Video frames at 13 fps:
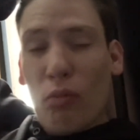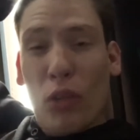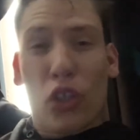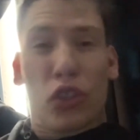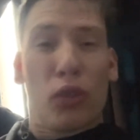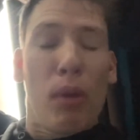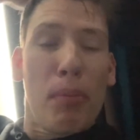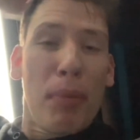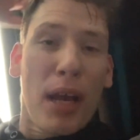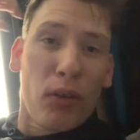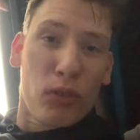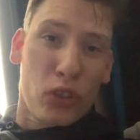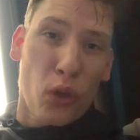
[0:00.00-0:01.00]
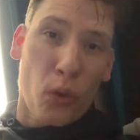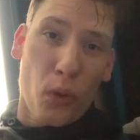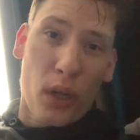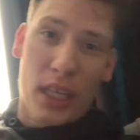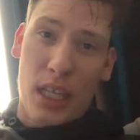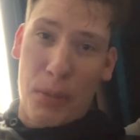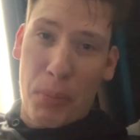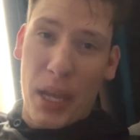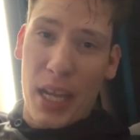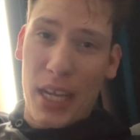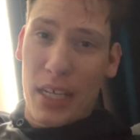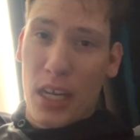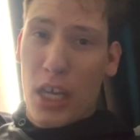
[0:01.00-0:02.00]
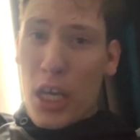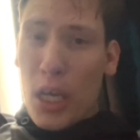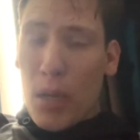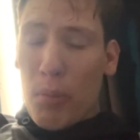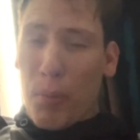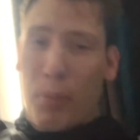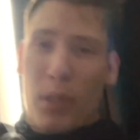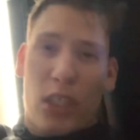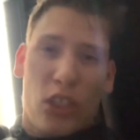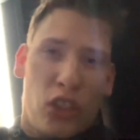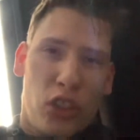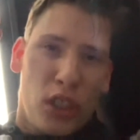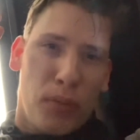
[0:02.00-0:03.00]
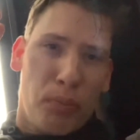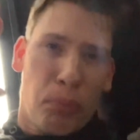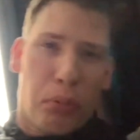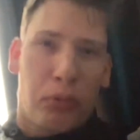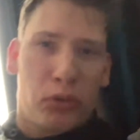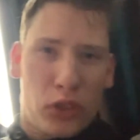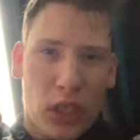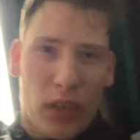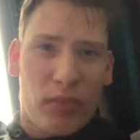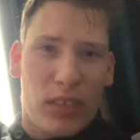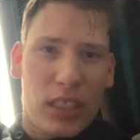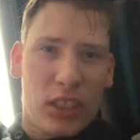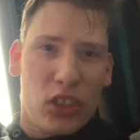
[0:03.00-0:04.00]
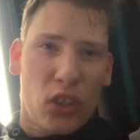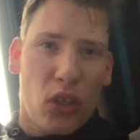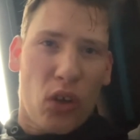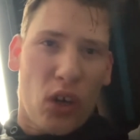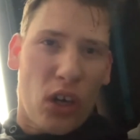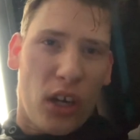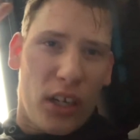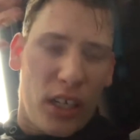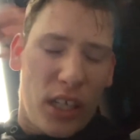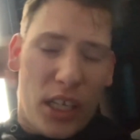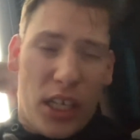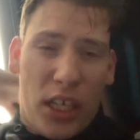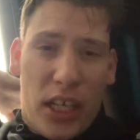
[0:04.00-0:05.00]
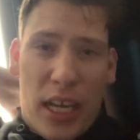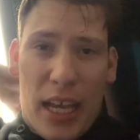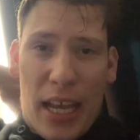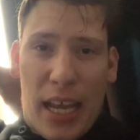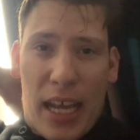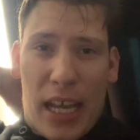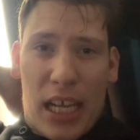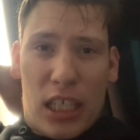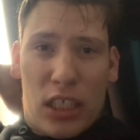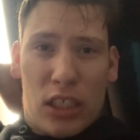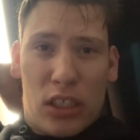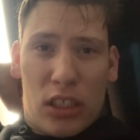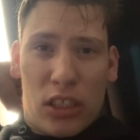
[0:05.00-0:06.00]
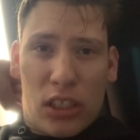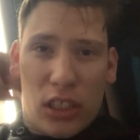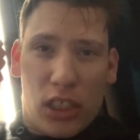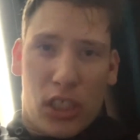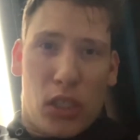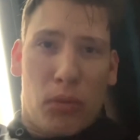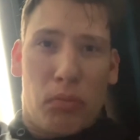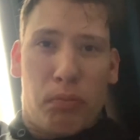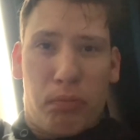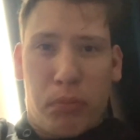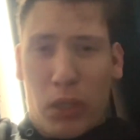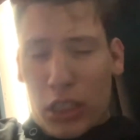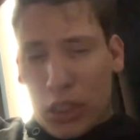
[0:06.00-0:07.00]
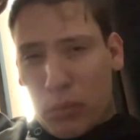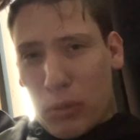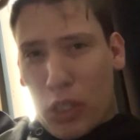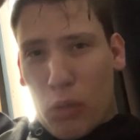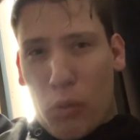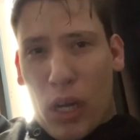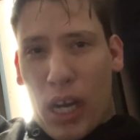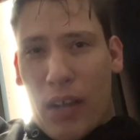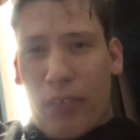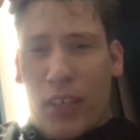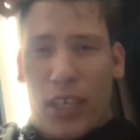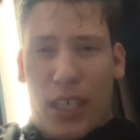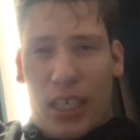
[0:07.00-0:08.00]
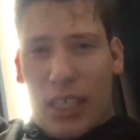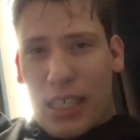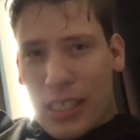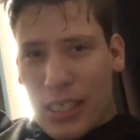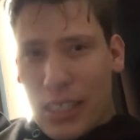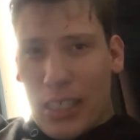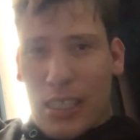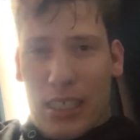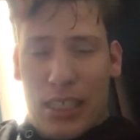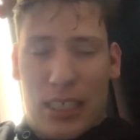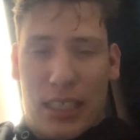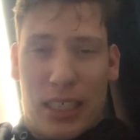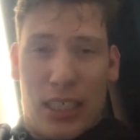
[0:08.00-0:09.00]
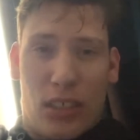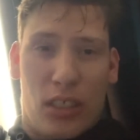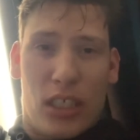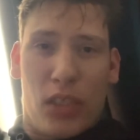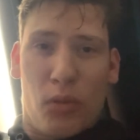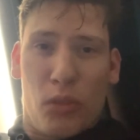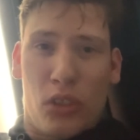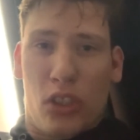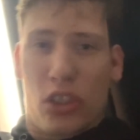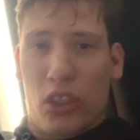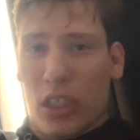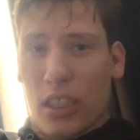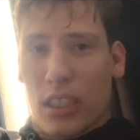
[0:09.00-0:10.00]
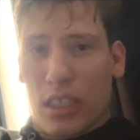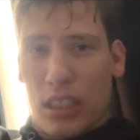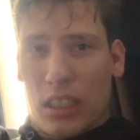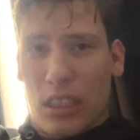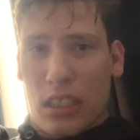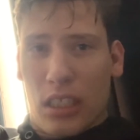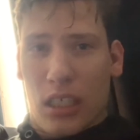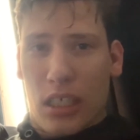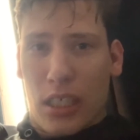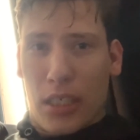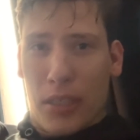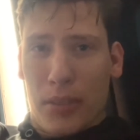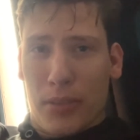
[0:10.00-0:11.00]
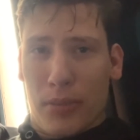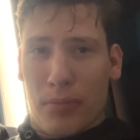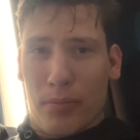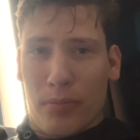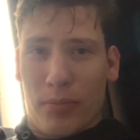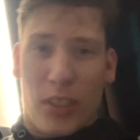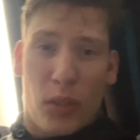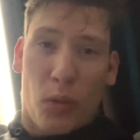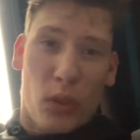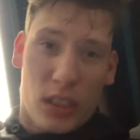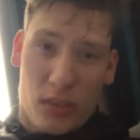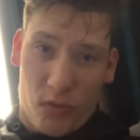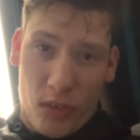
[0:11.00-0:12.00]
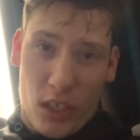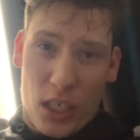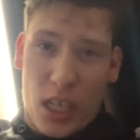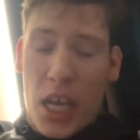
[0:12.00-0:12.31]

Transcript: so my back was already in pain, but because she shoved it so hard and, you know, punched me or whatever, it was just, it wasn't fun.